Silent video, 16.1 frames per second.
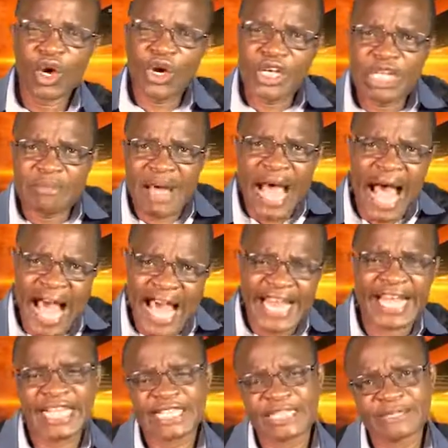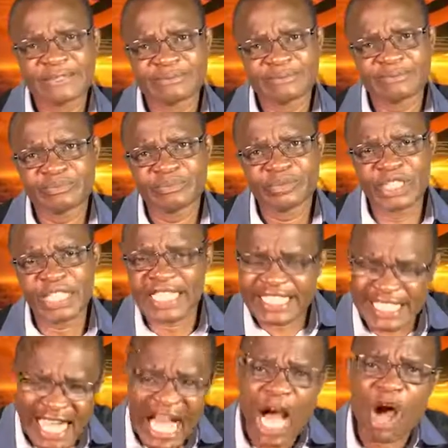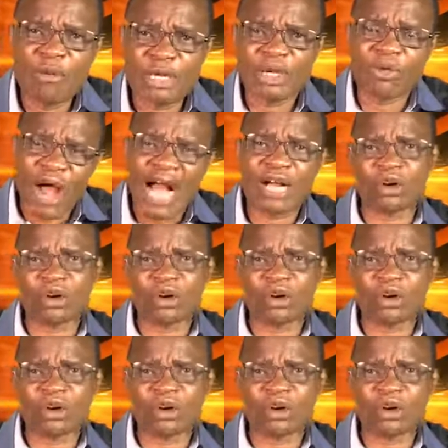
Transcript: Lodi mare. Kikrega omir